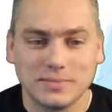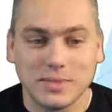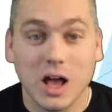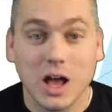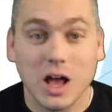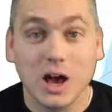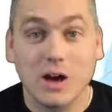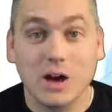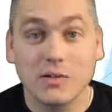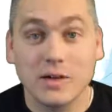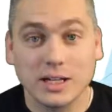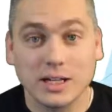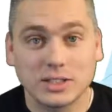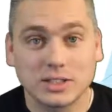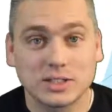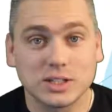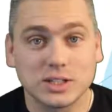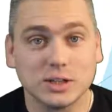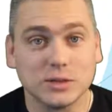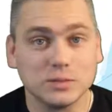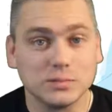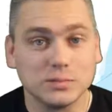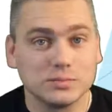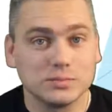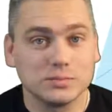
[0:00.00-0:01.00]
All right,
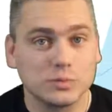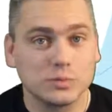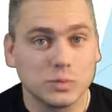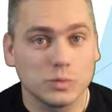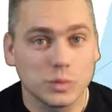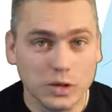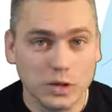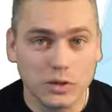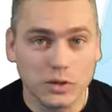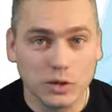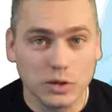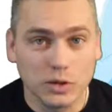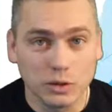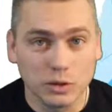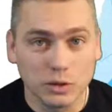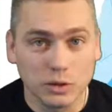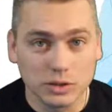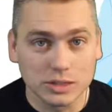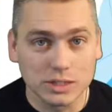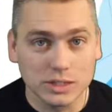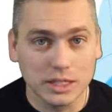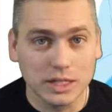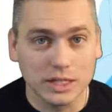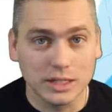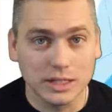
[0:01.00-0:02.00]
so what are the goals
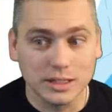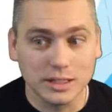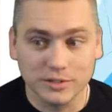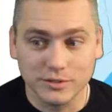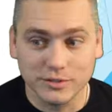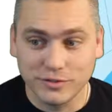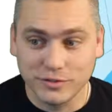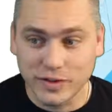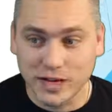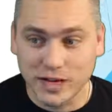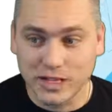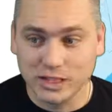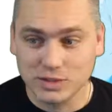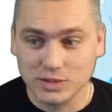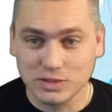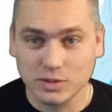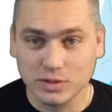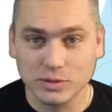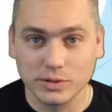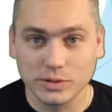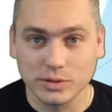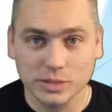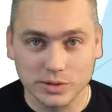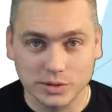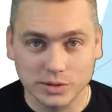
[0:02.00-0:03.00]
of file
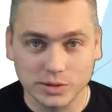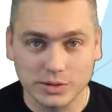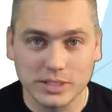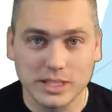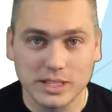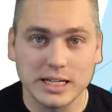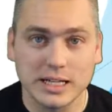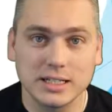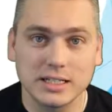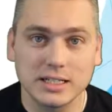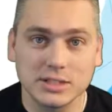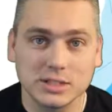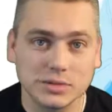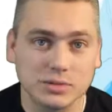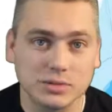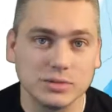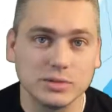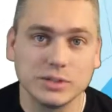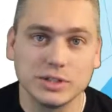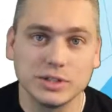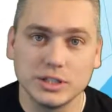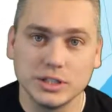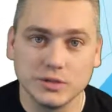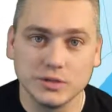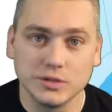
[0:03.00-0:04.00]
storage or data
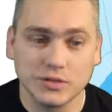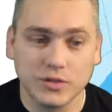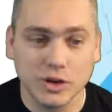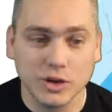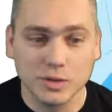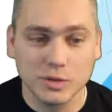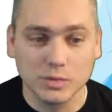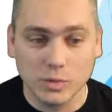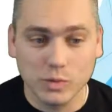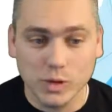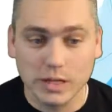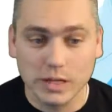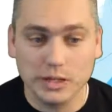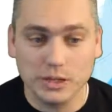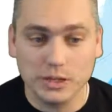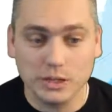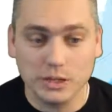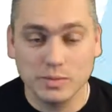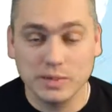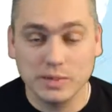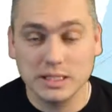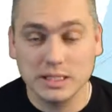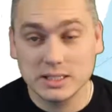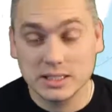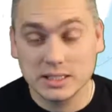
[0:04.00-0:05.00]
storage in your firm? Well, it should
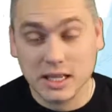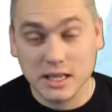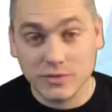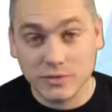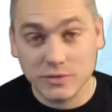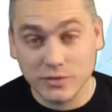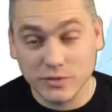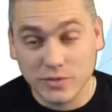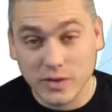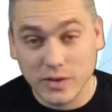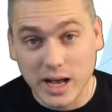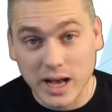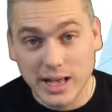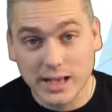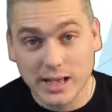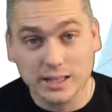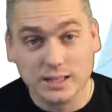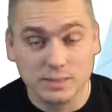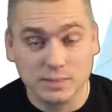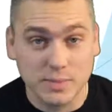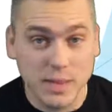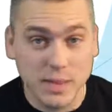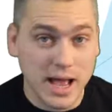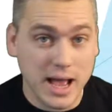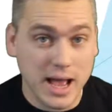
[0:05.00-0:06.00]
be to save your files,
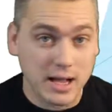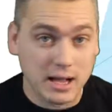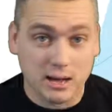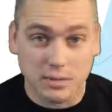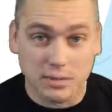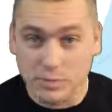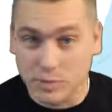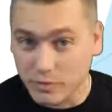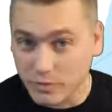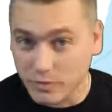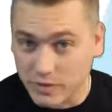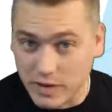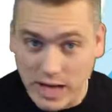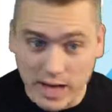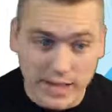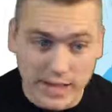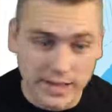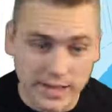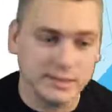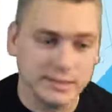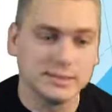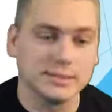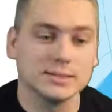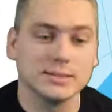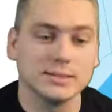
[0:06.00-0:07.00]
back up your
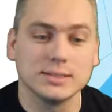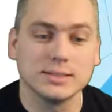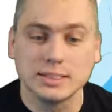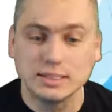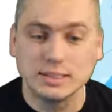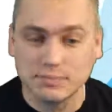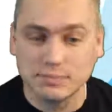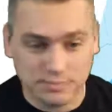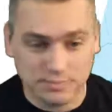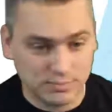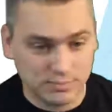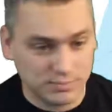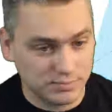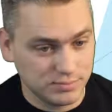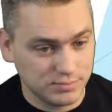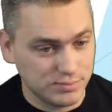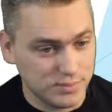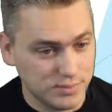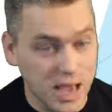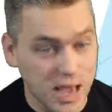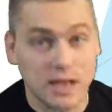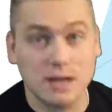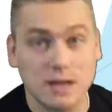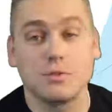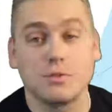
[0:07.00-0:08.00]
files
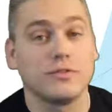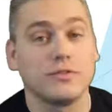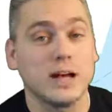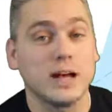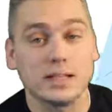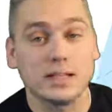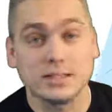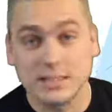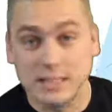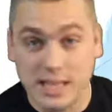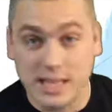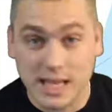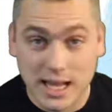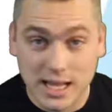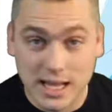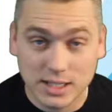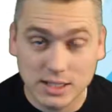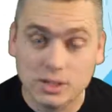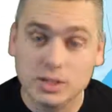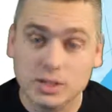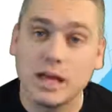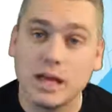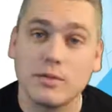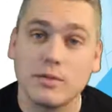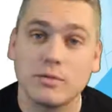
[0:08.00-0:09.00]
again,
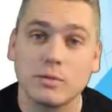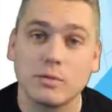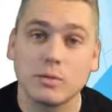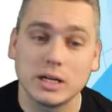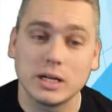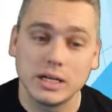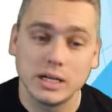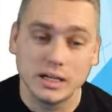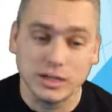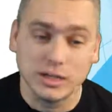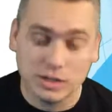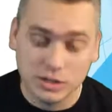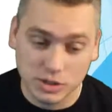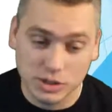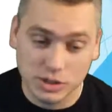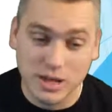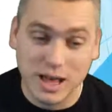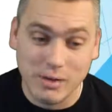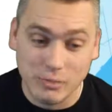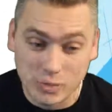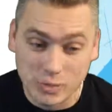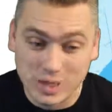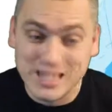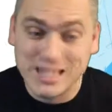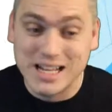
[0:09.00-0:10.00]
so you
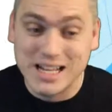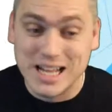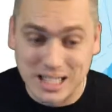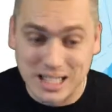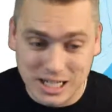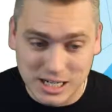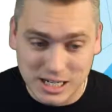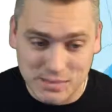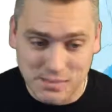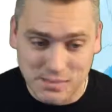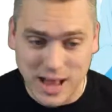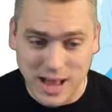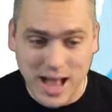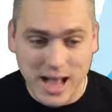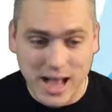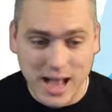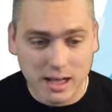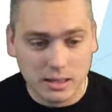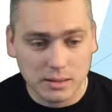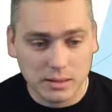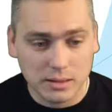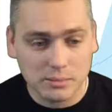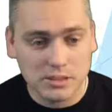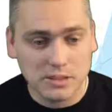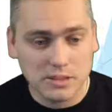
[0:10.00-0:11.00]
have redundant
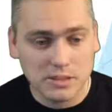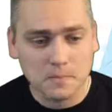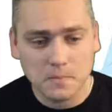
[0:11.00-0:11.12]
backups.